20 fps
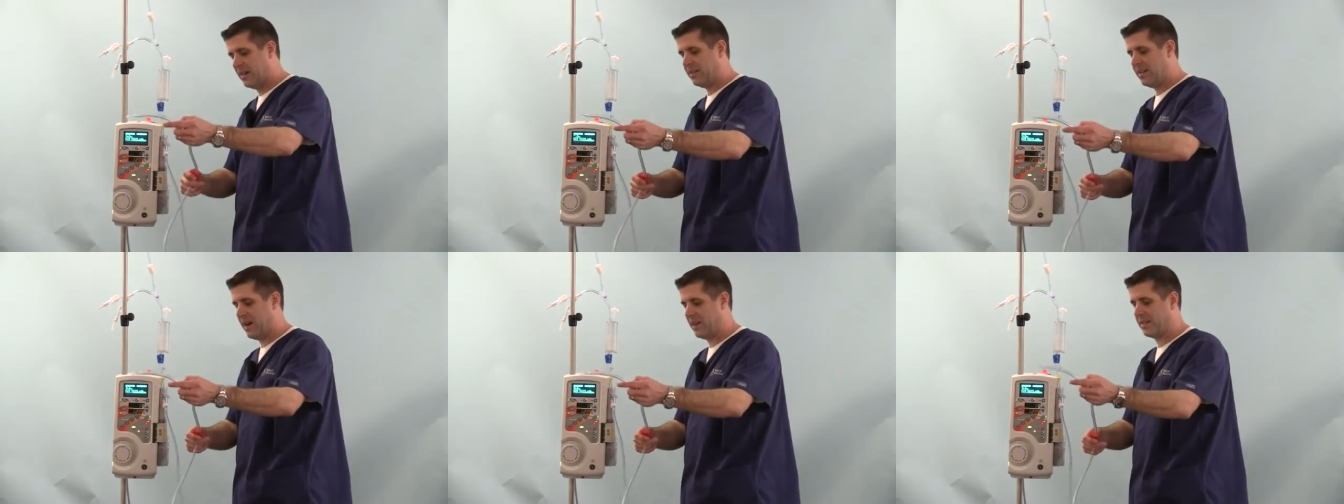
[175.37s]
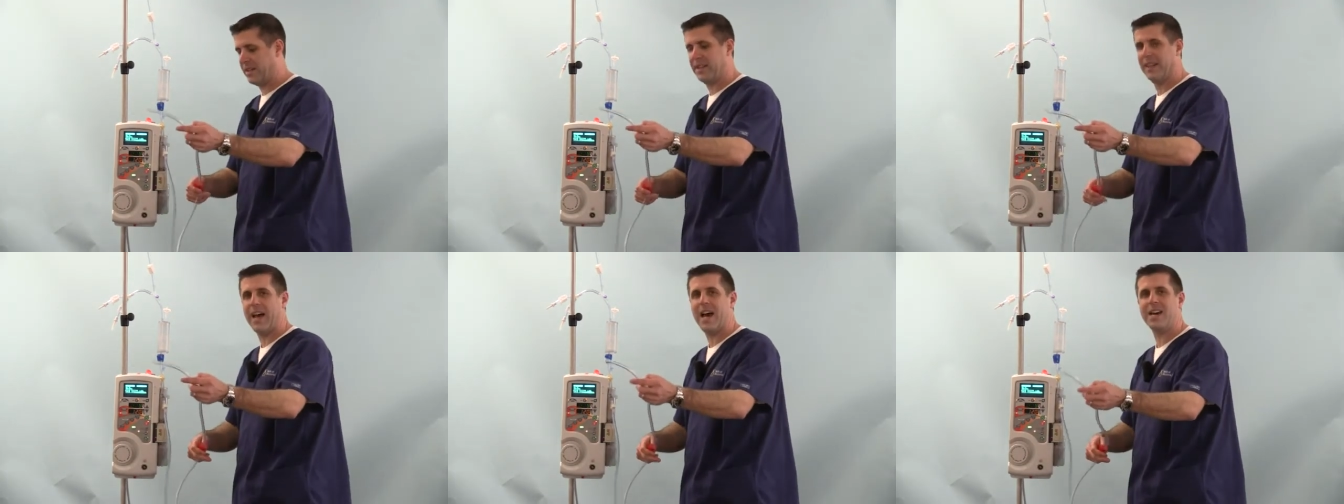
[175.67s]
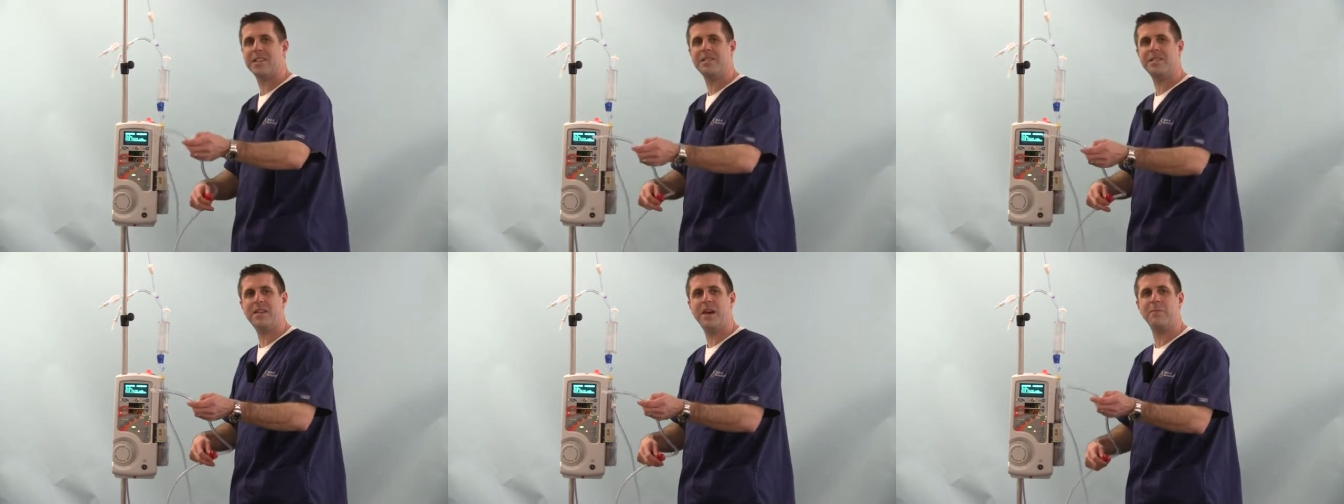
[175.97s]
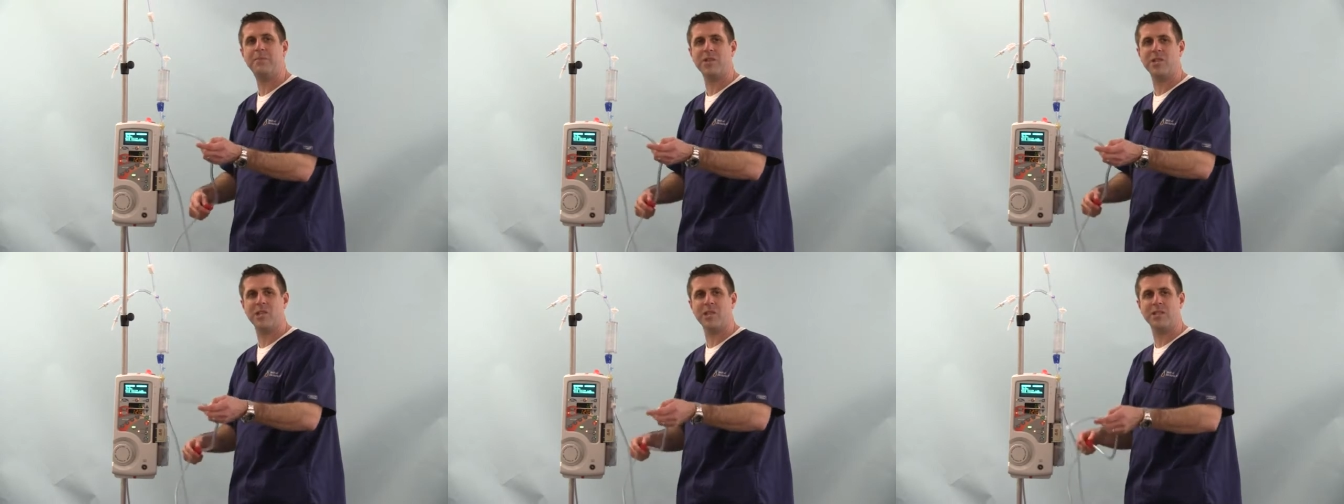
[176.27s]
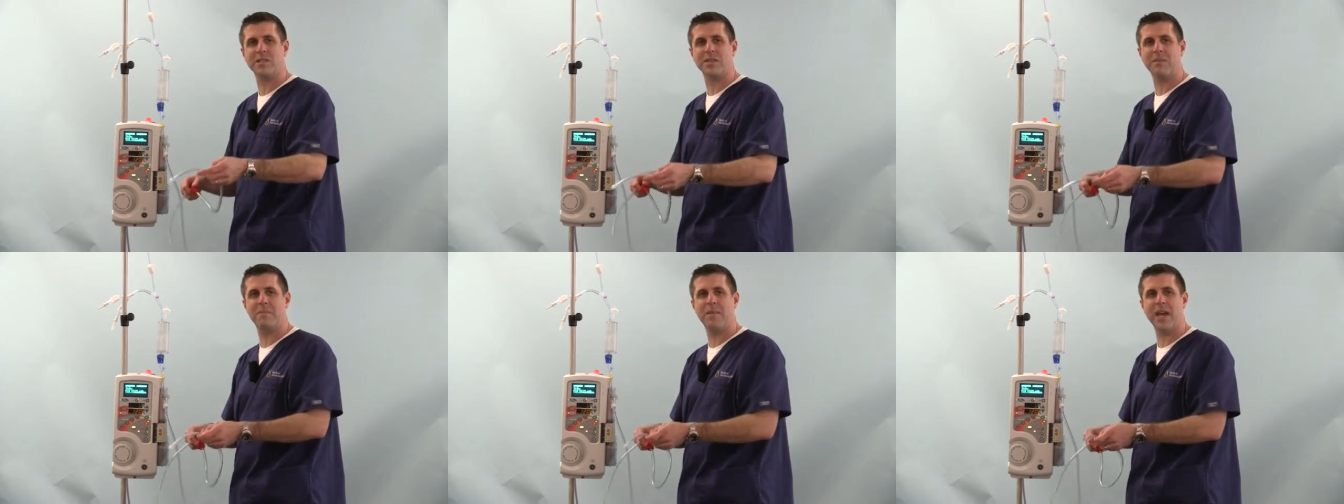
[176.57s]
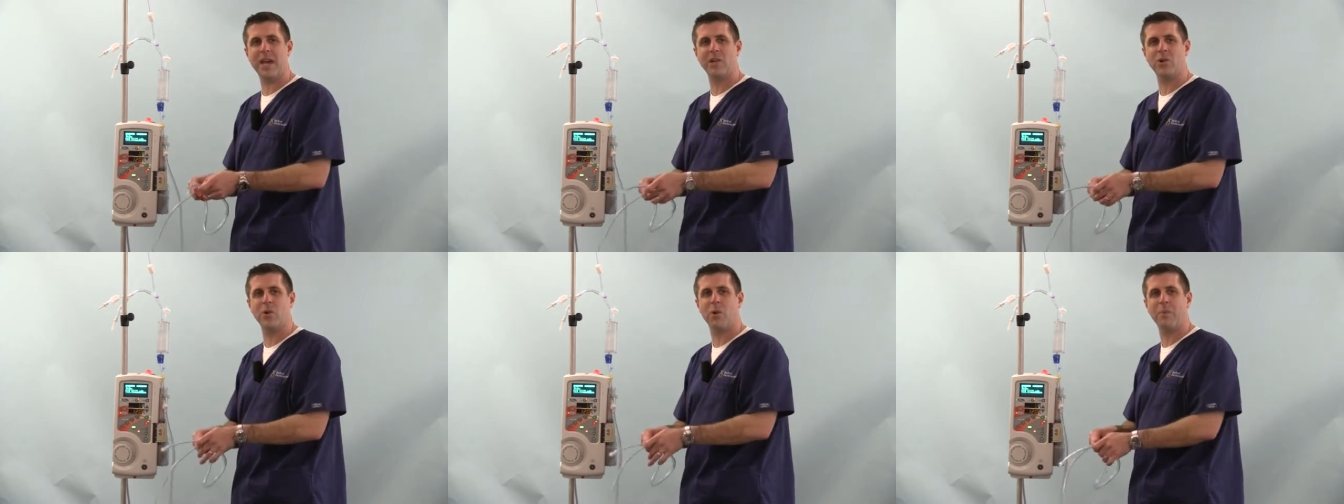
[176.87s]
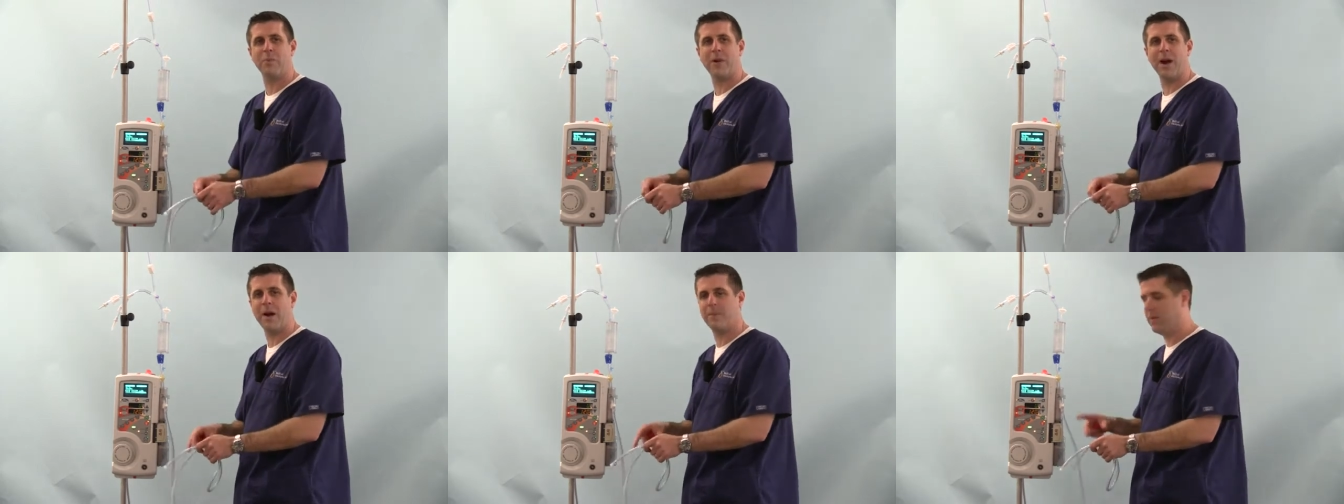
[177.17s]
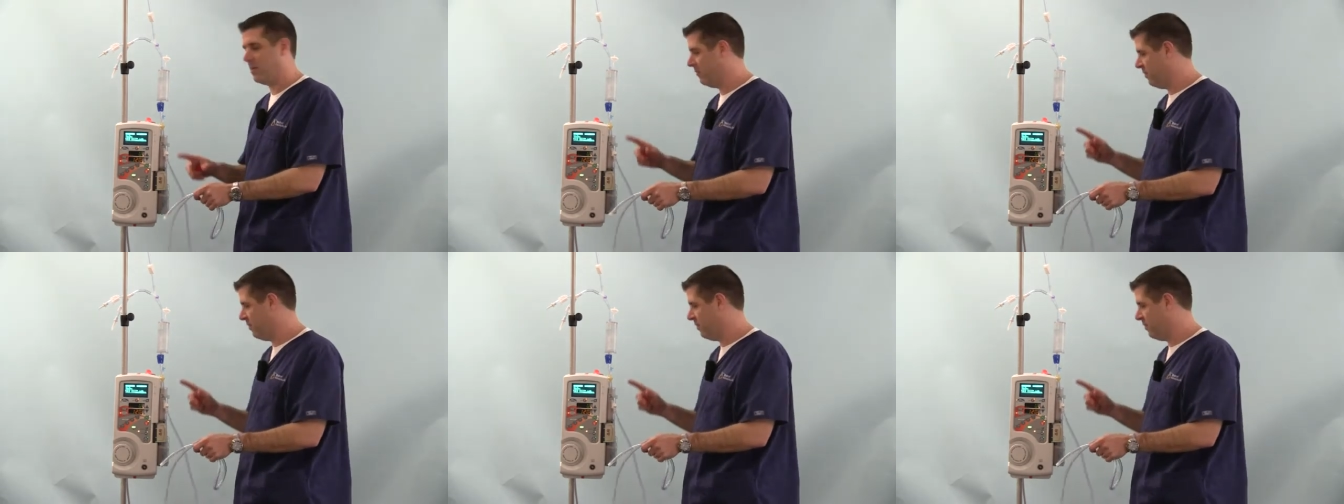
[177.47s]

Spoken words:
Now the last step is just a manual prime